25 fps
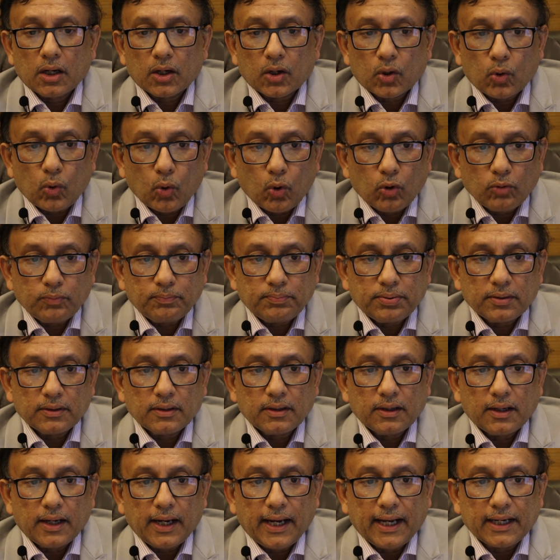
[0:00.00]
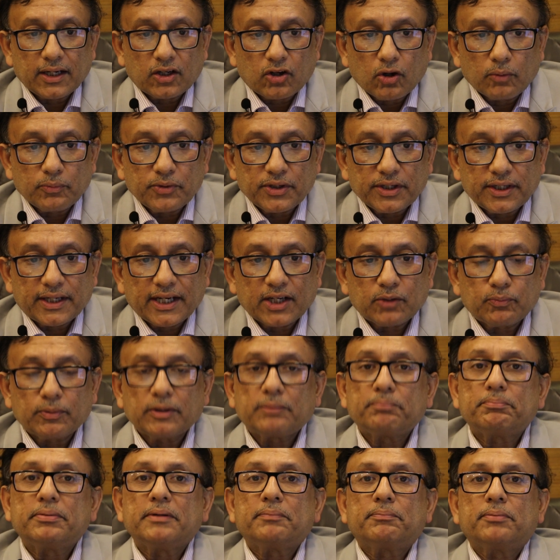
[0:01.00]
cope, and communicate
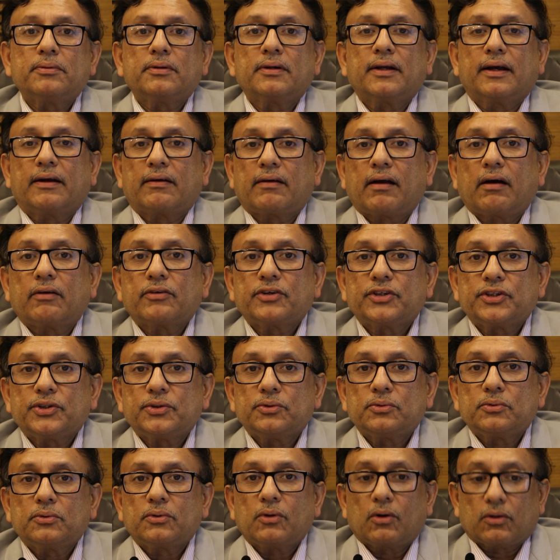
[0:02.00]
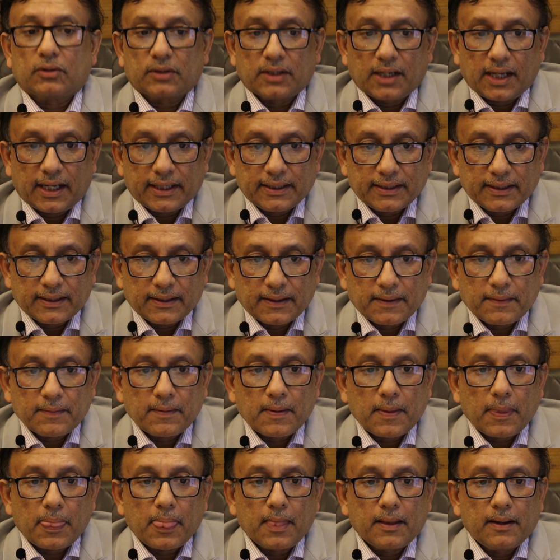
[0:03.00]
with people around you online.
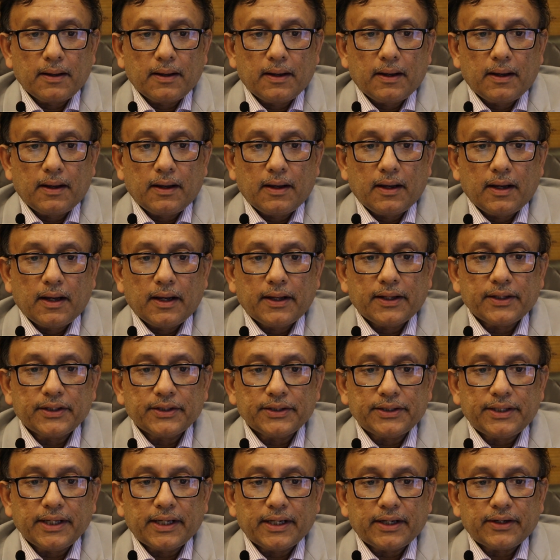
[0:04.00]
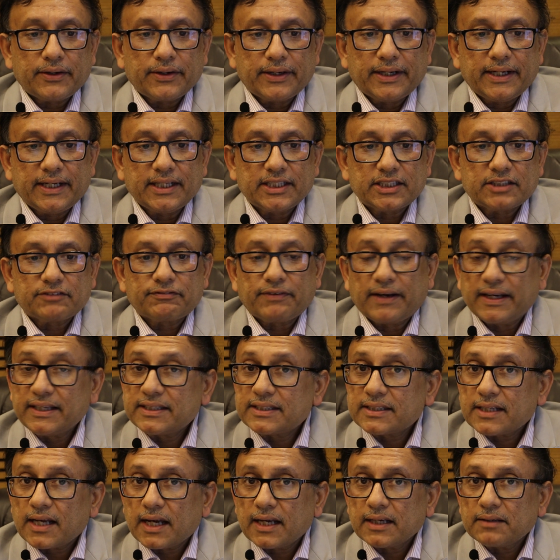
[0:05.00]
There is
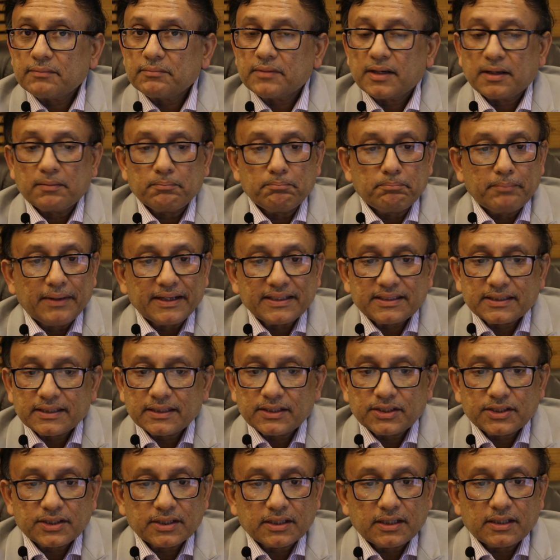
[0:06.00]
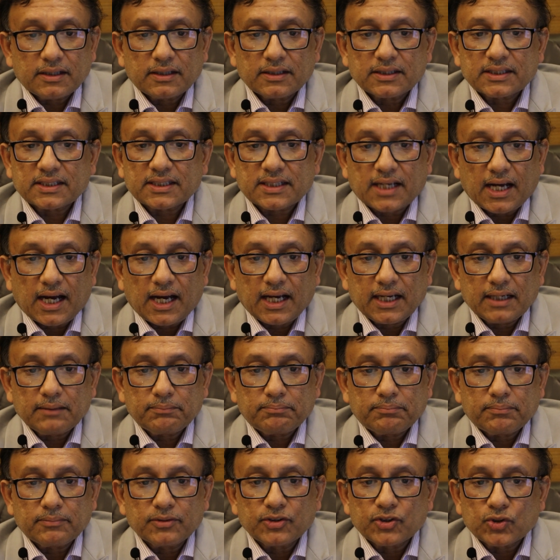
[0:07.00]
FaceTime, Messenger, Skype,
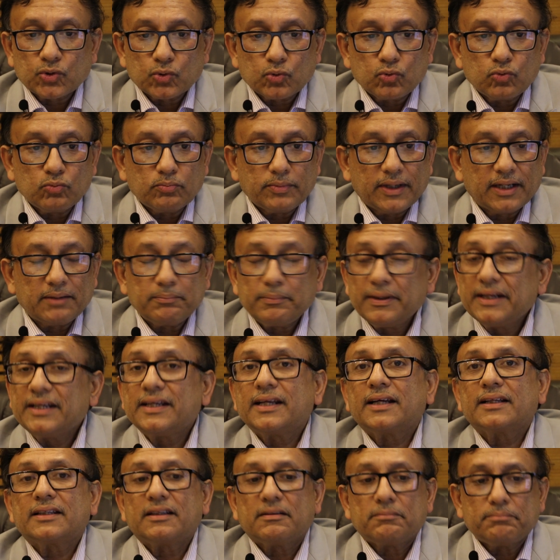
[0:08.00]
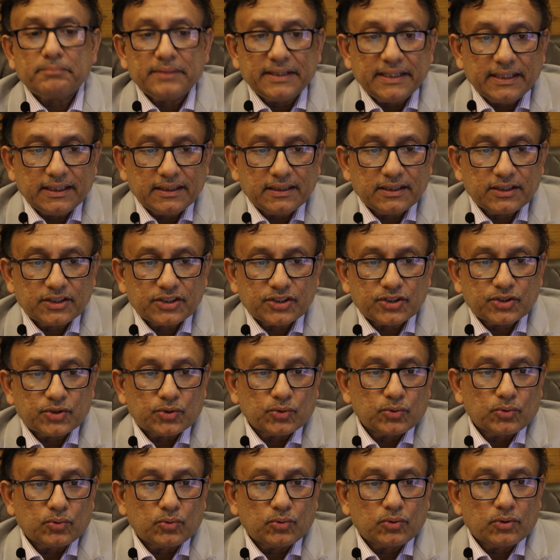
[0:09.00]
Zoom, and many other means
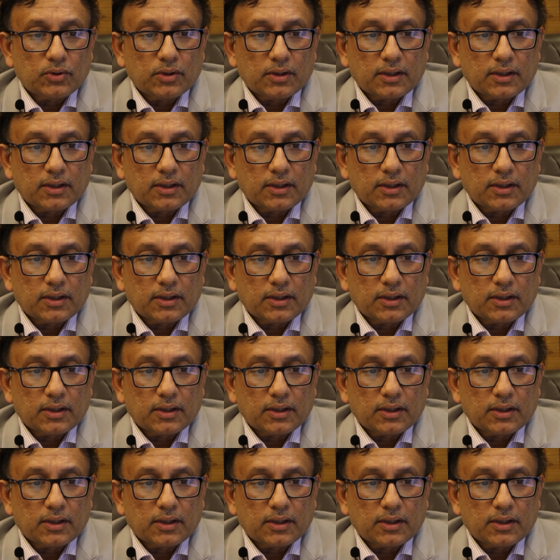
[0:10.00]
to